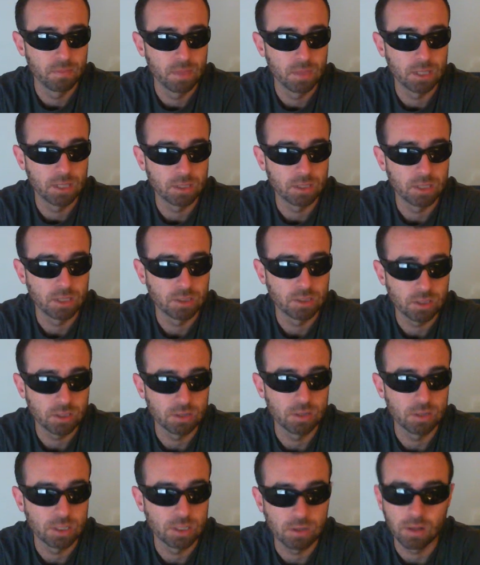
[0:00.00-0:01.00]

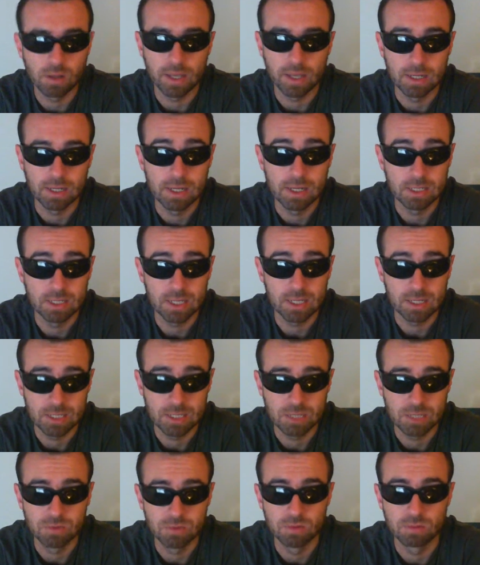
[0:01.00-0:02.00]
it's not like an easy
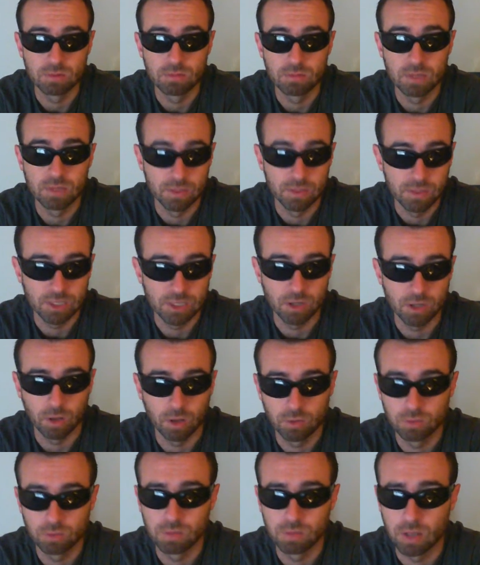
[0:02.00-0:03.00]
accessible TV show.
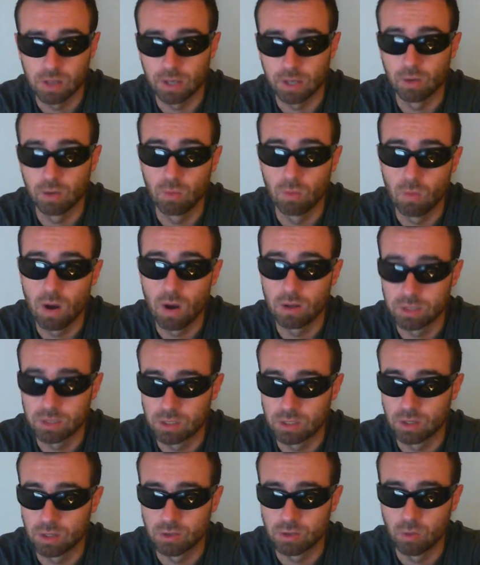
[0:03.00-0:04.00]
It took me like a while
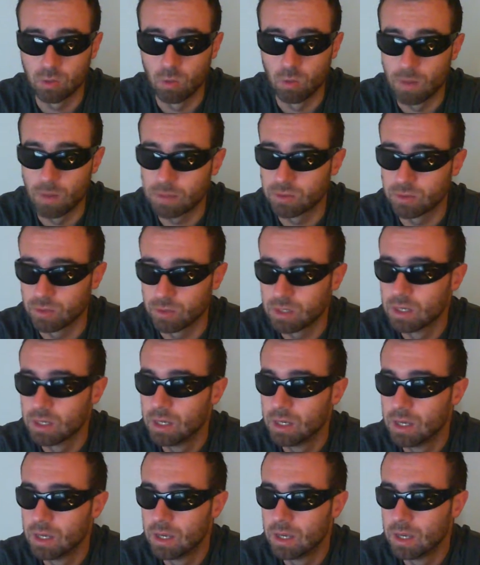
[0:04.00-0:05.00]
to to warm up to it.
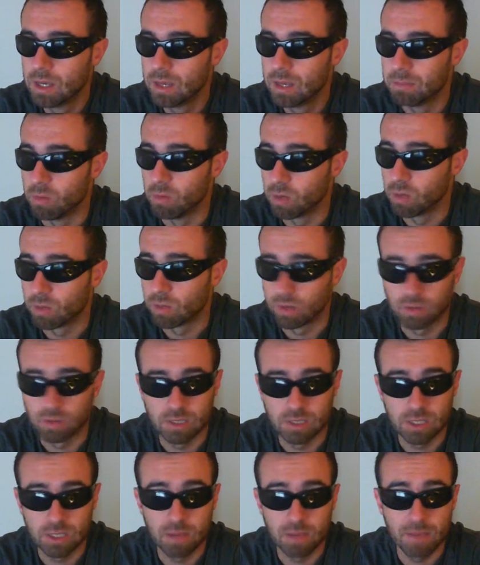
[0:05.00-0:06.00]
But when I went on
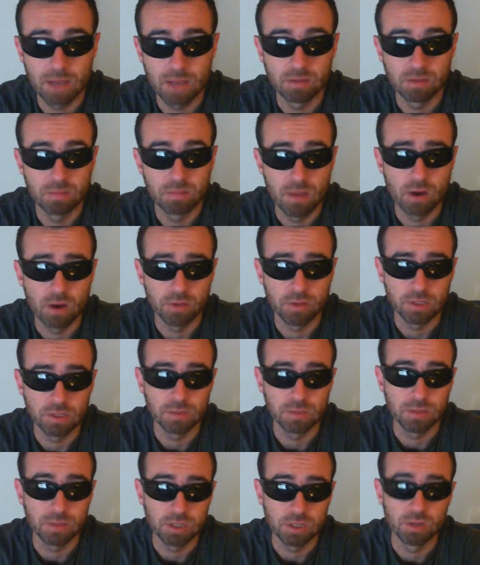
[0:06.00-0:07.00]
these marathons,
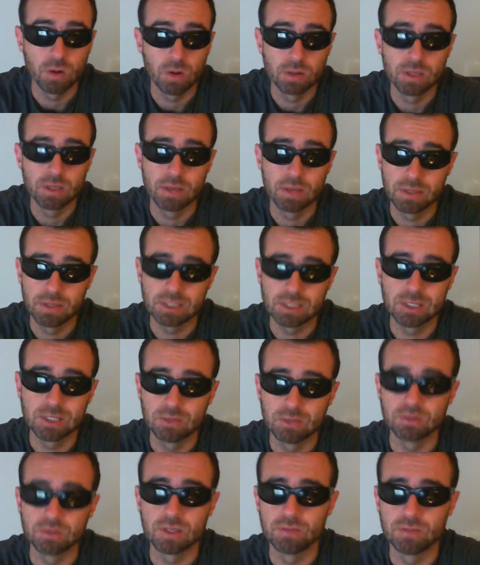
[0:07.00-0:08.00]
I'm like, what? Yeah, this is a
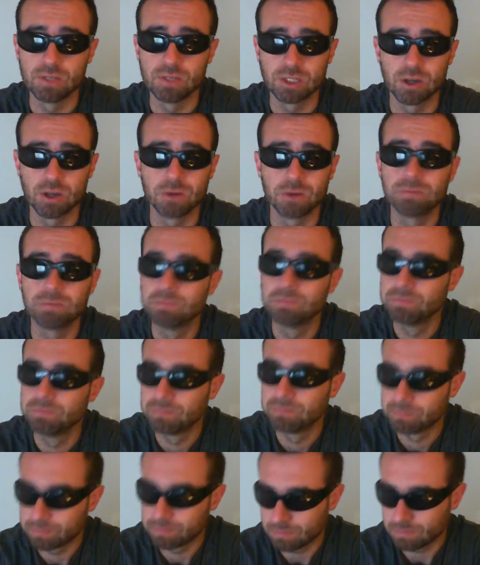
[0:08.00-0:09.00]
good TV show.
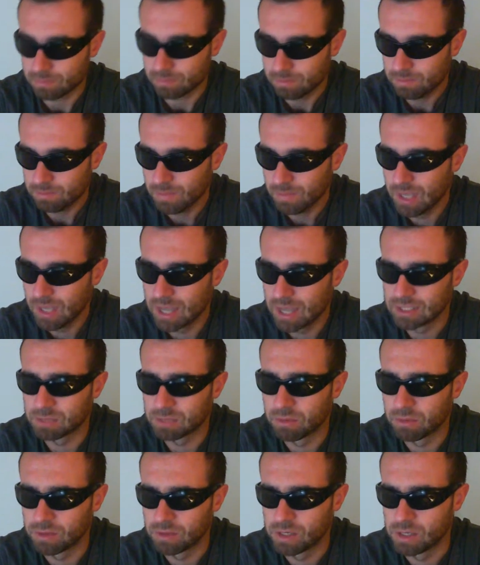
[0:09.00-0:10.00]
And
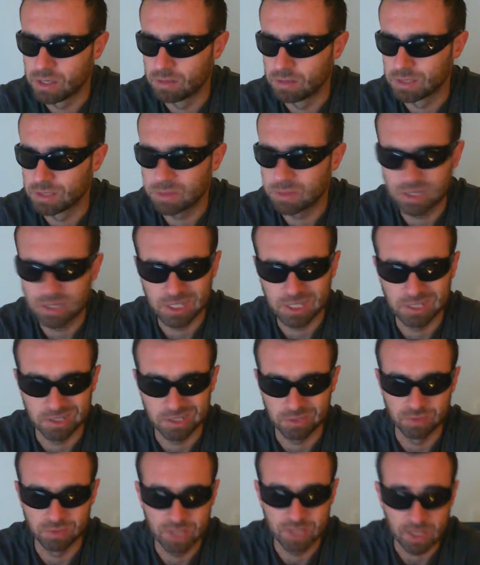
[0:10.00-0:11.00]
some of the scenes are
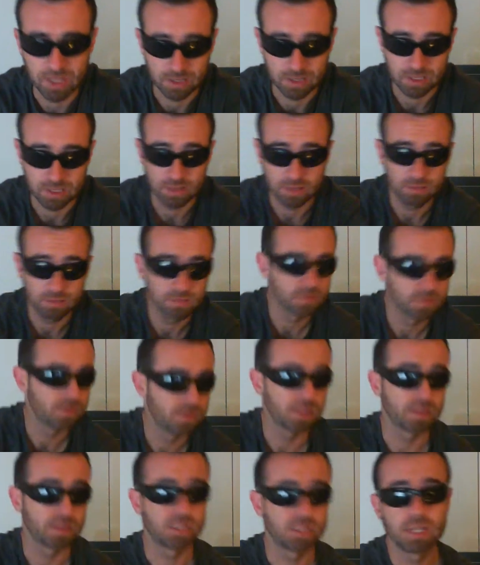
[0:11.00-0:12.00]
just ridiculous.
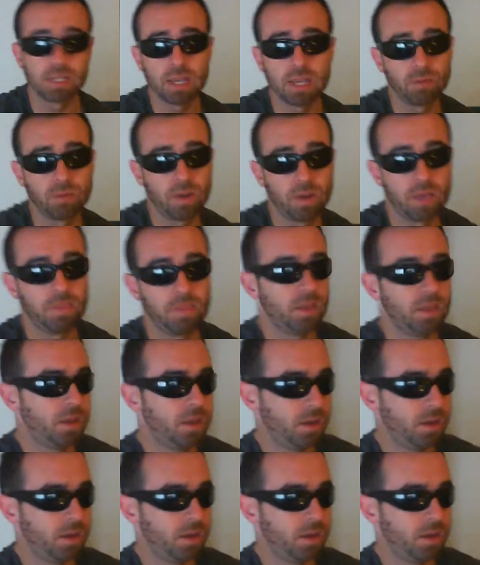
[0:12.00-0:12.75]
Like the scene where